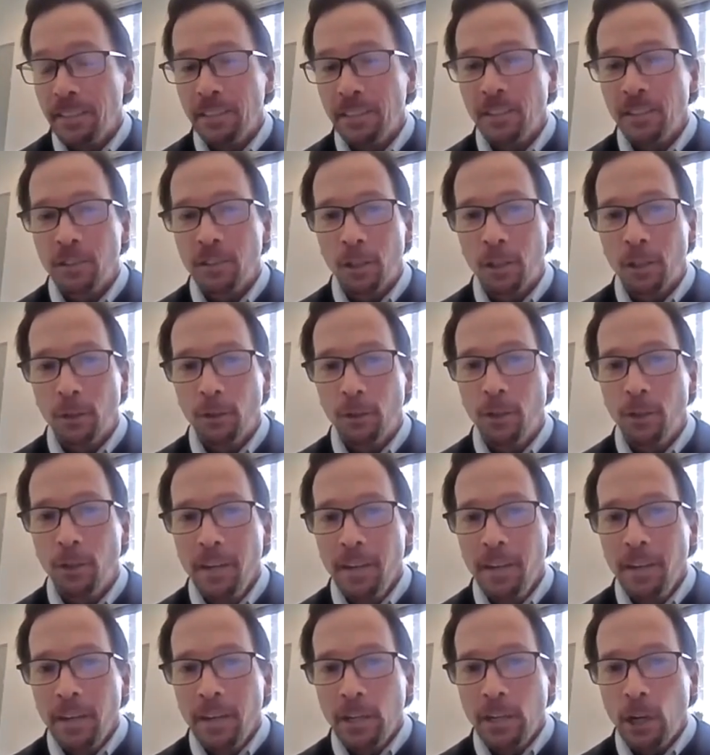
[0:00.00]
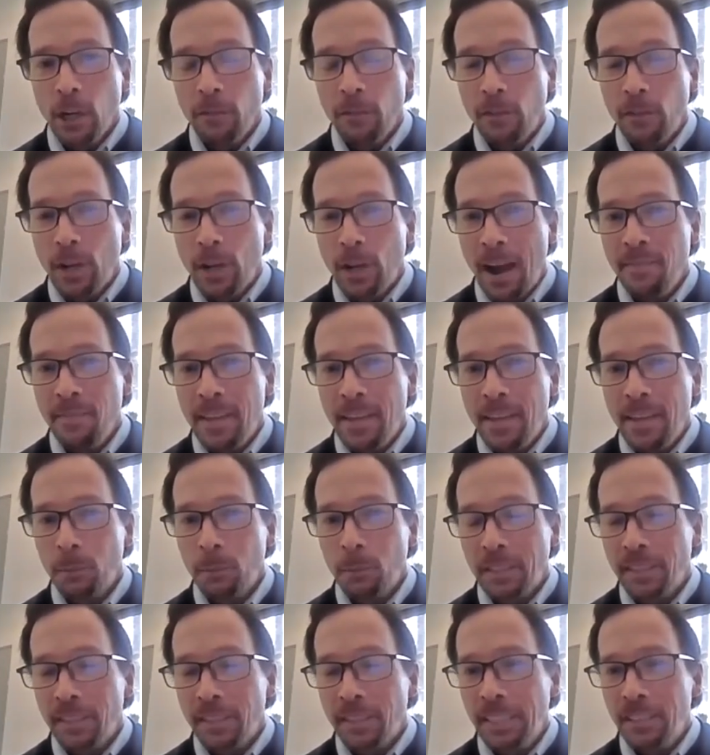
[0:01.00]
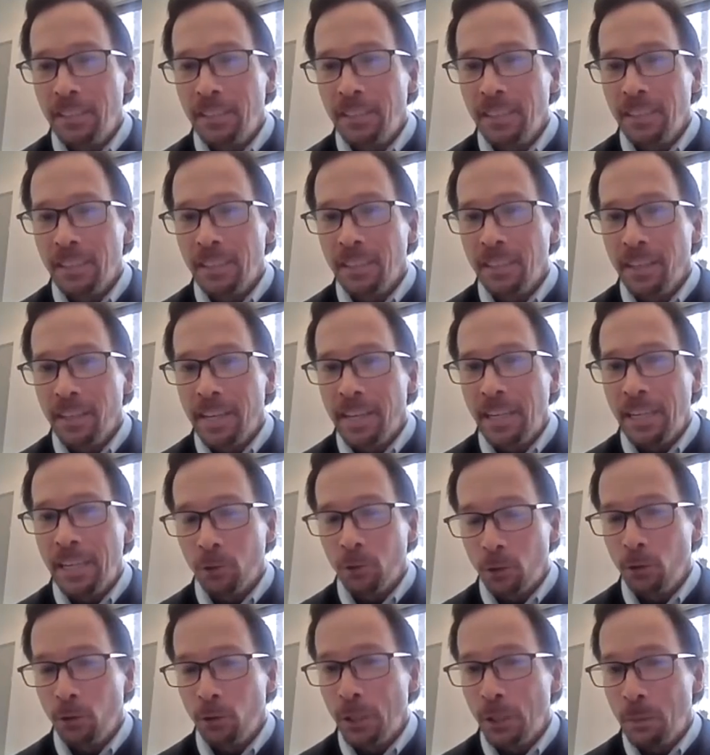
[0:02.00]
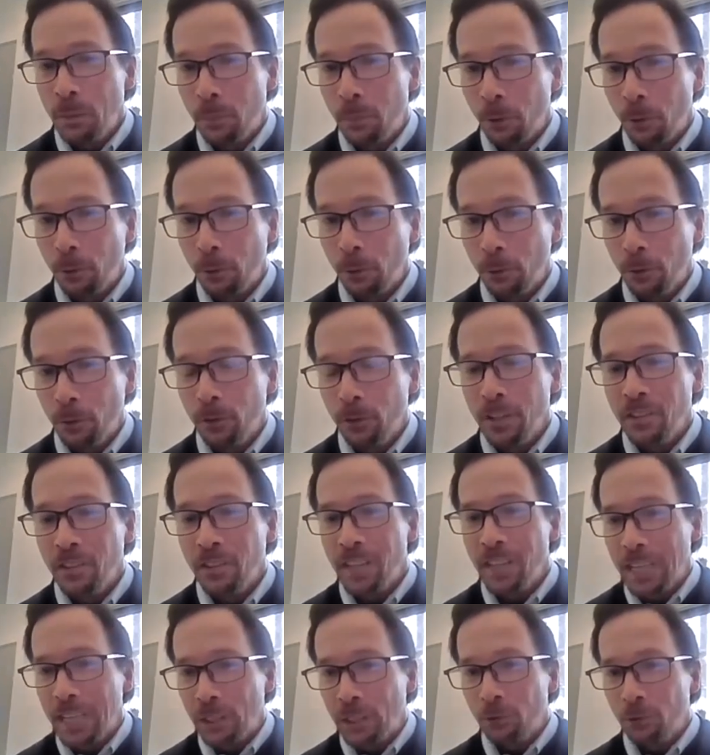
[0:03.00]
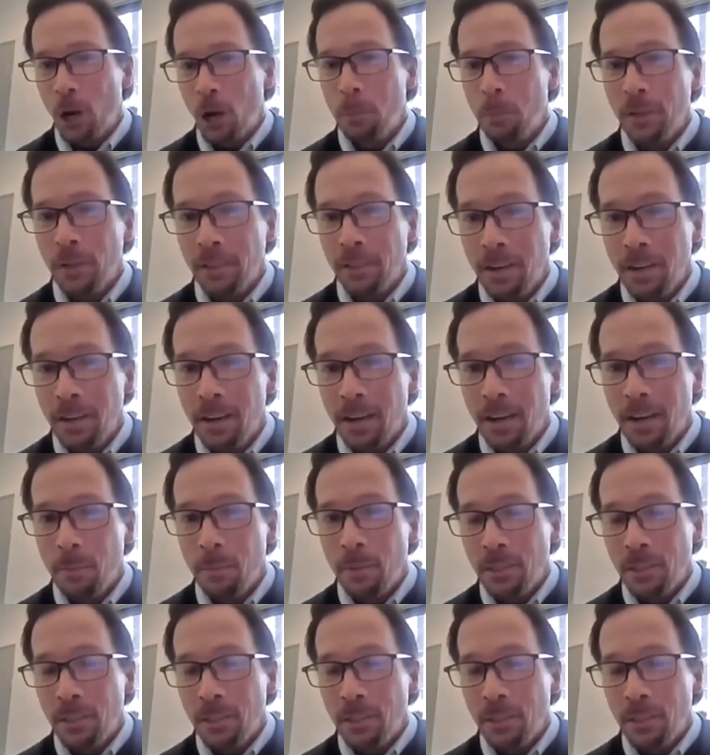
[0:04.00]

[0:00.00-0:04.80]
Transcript: And so, if you have the expectations that things are going to improve and things are opening up,